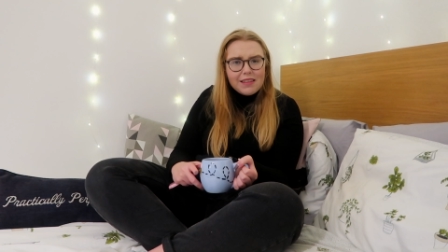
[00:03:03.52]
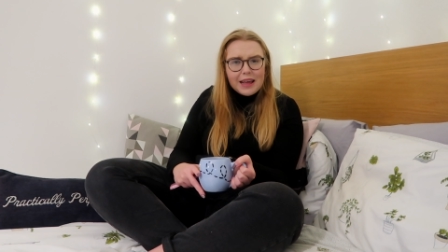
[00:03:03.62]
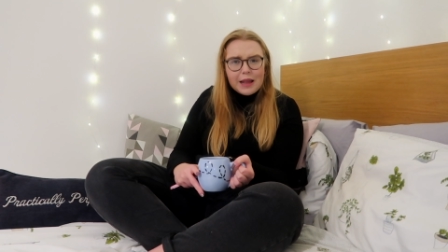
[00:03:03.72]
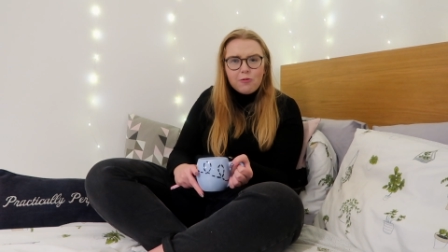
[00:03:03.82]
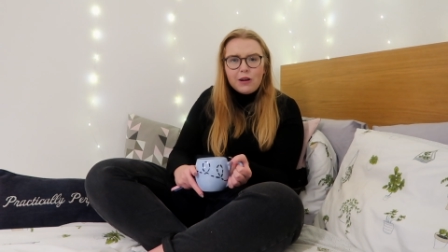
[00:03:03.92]

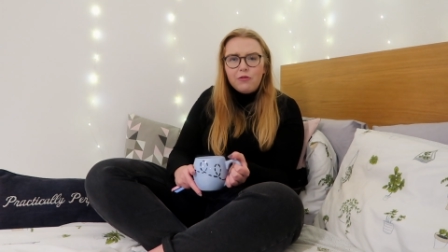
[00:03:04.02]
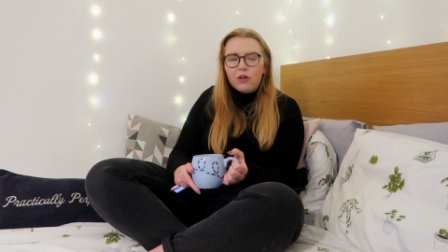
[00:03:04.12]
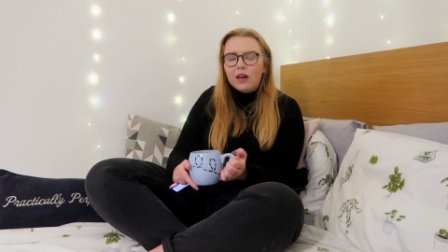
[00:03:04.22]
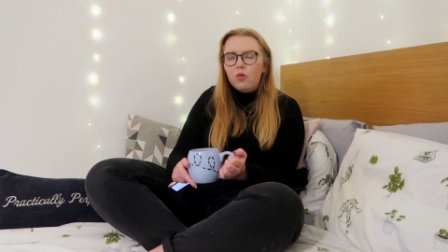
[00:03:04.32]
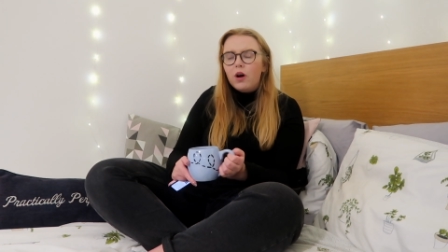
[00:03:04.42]
tier 3 for a
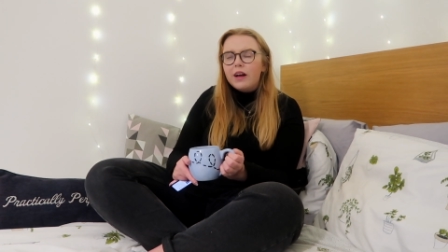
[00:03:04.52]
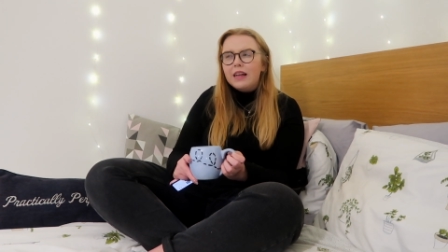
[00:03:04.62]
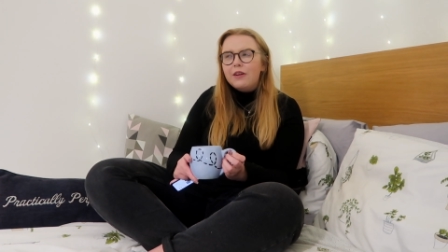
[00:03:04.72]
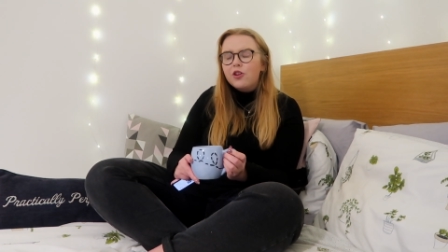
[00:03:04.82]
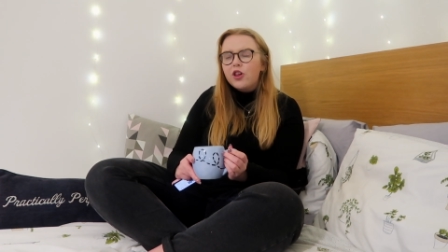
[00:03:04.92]
little while
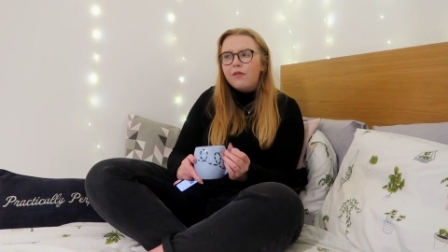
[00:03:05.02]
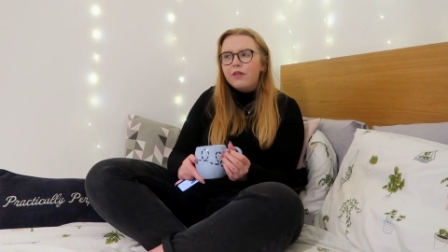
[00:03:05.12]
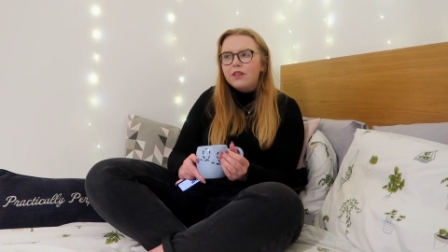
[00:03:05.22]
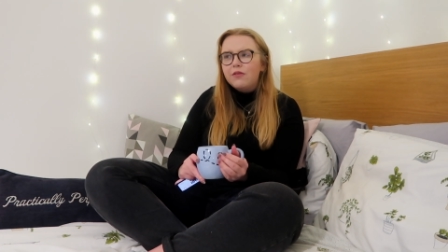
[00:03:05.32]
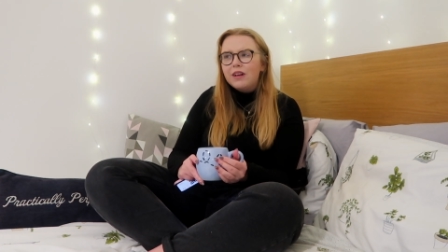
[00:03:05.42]
here in
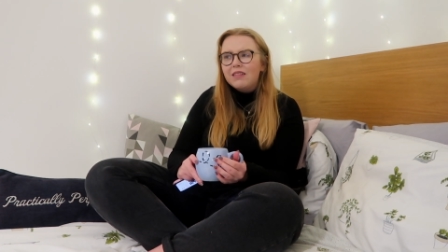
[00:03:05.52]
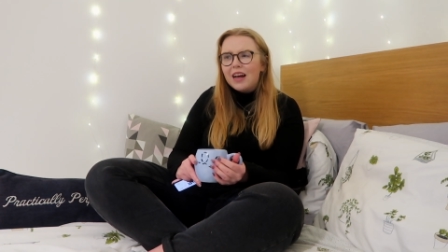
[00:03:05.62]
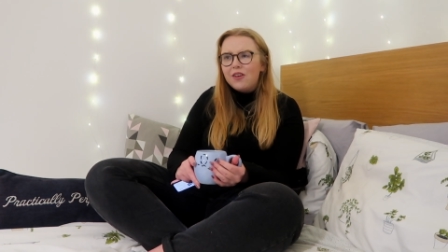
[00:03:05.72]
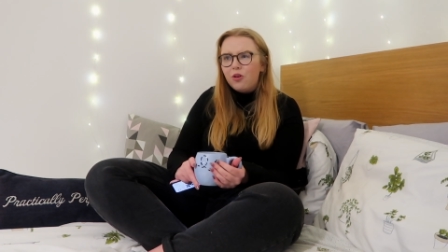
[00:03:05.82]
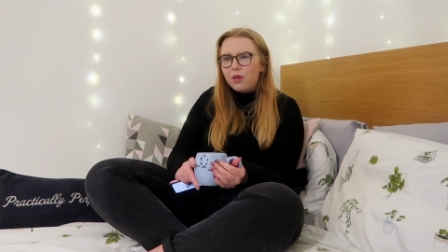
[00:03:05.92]
Sheffield, it feels
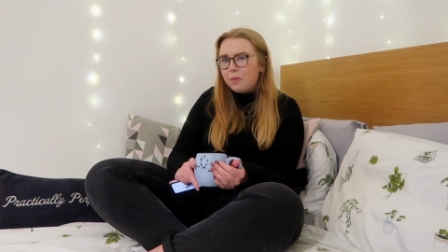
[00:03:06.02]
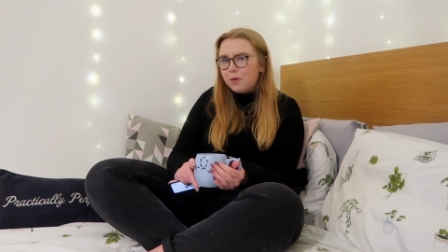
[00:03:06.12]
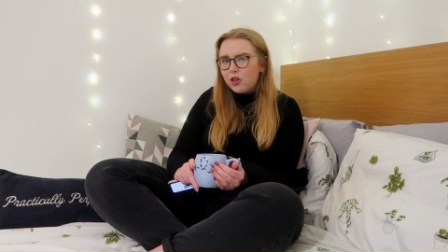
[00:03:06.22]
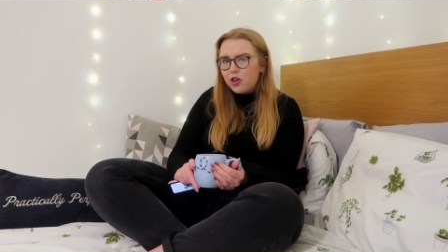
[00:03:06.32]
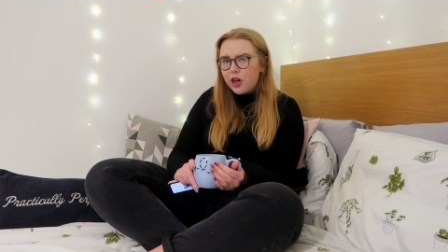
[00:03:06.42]
like not that
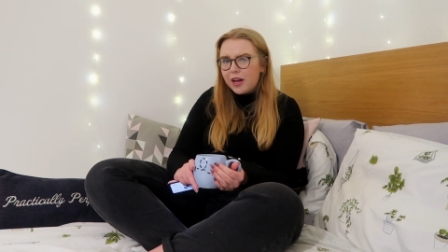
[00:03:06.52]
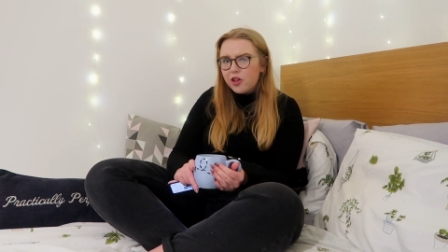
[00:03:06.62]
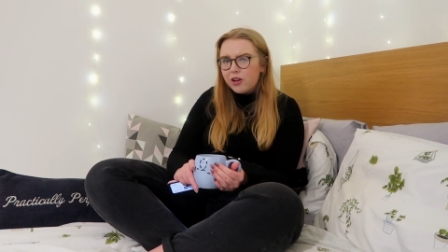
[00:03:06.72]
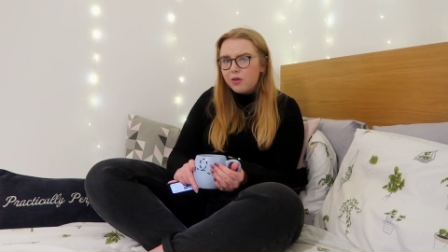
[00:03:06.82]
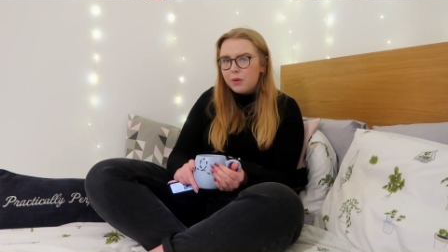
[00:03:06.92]
much is
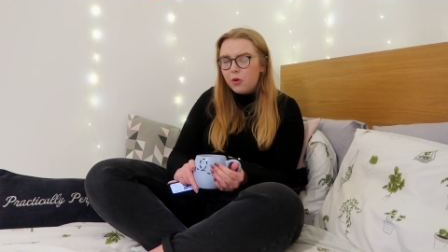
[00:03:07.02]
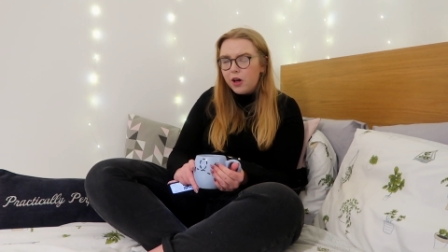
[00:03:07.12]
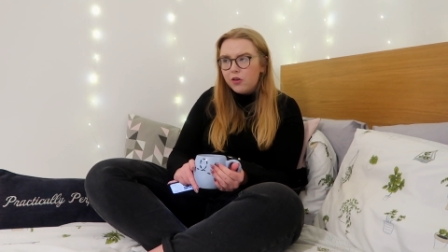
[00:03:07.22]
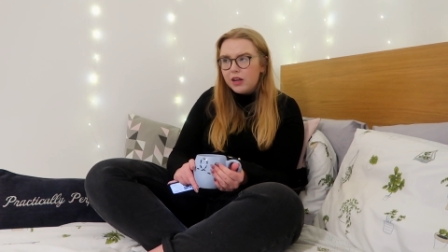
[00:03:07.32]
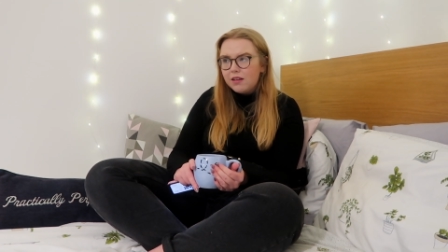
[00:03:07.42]
changing, to be
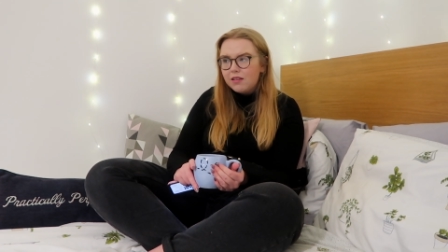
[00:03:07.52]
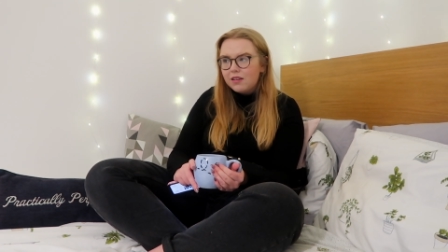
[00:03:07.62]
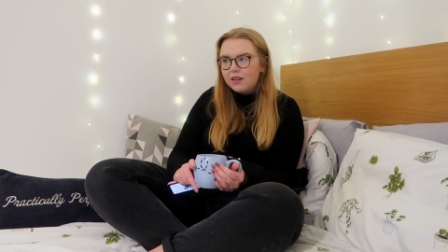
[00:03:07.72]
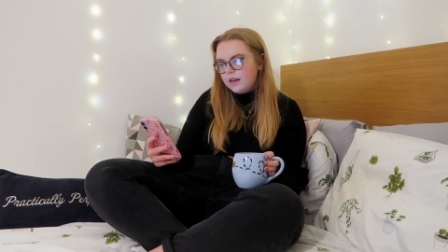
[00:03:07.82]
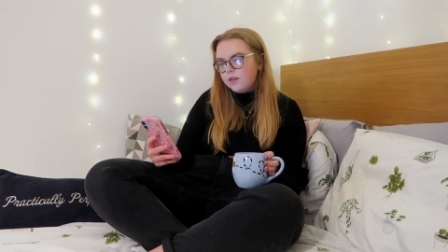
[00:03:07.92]
quite
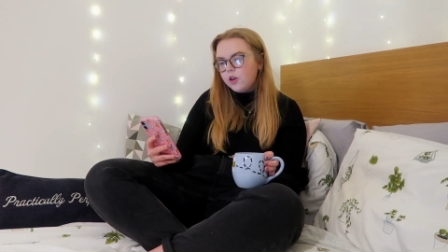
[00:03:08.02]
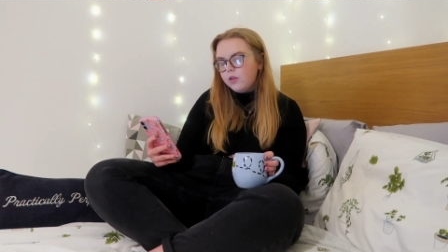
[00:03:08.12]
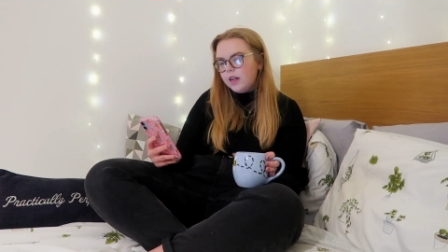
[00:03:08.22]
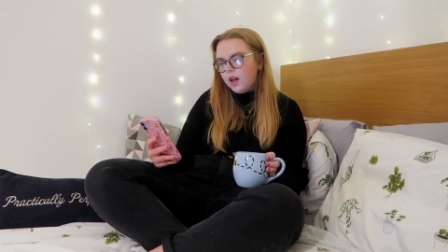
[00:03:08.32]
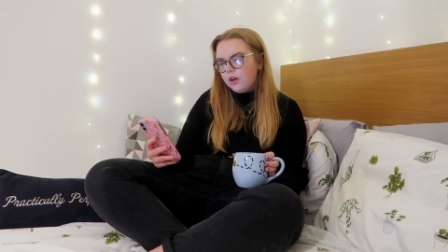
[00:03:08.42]
honest. Is
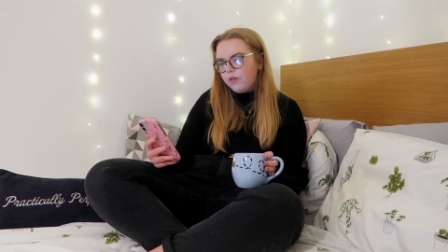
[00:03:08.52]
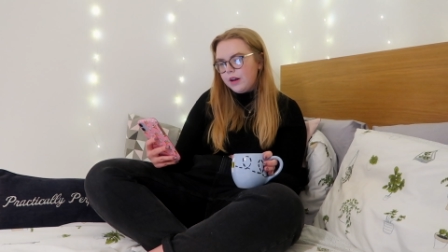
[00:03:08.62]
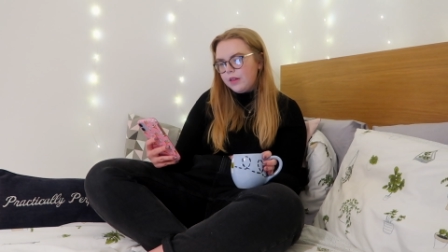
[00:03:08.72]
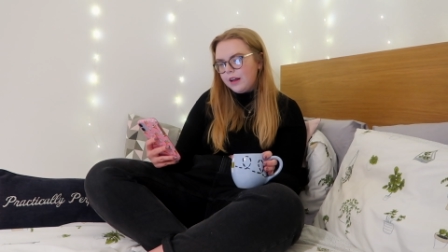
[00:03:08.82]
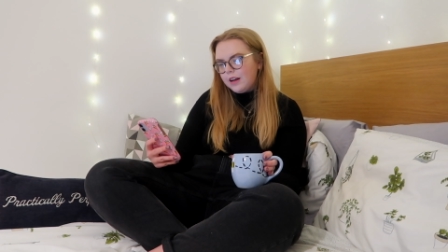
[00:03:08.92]
uni life
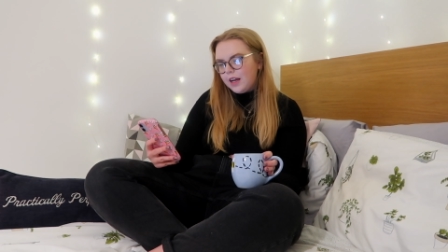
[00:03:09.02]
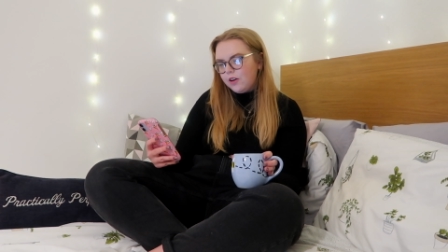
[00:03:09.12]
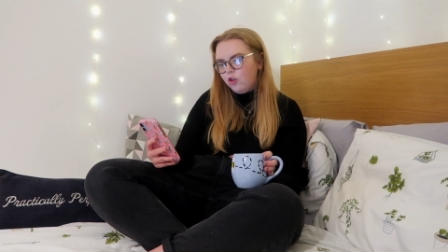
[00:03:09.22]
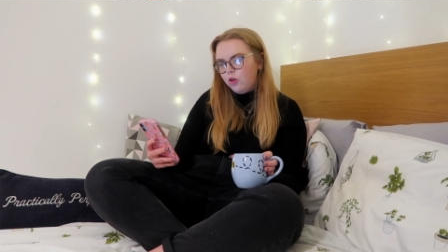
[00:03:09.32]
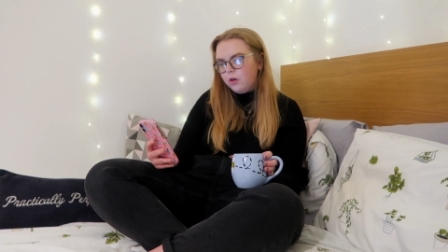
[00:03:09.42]
anything like
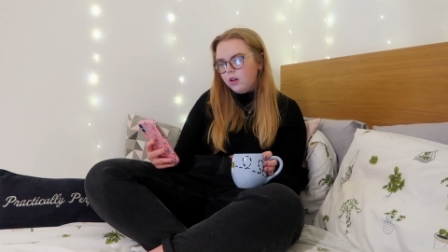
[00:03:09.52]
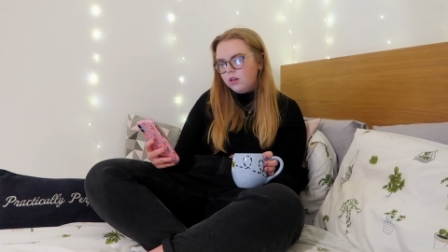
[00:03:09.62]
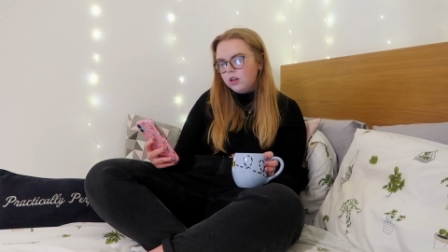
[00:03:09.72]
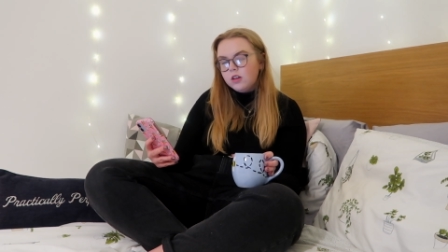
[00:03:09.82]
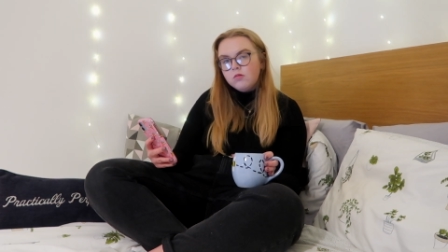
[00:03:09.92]
normal?